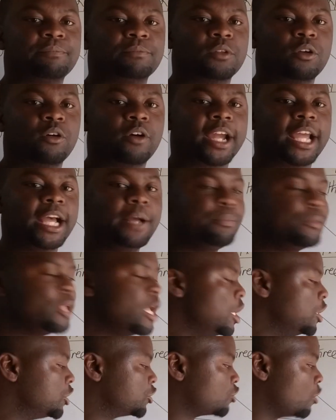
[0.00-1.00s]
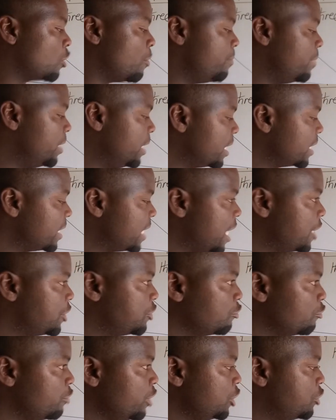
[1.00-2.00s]
Okay? So meaning that you
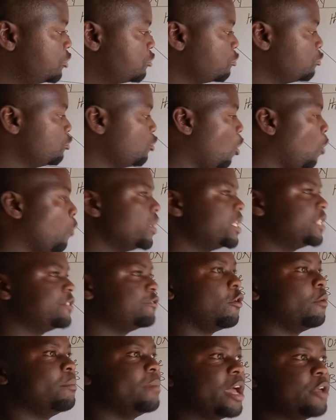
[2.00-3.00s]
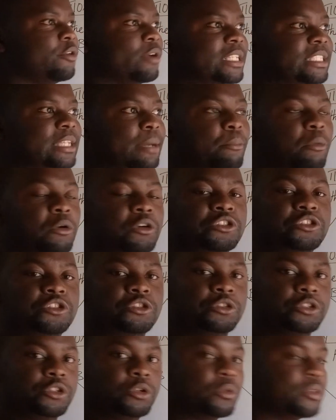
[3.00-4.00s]
need to know which formula you are supposed to
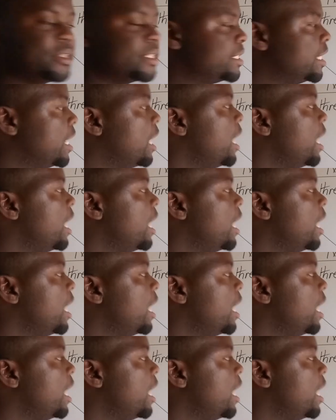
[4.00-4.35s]
use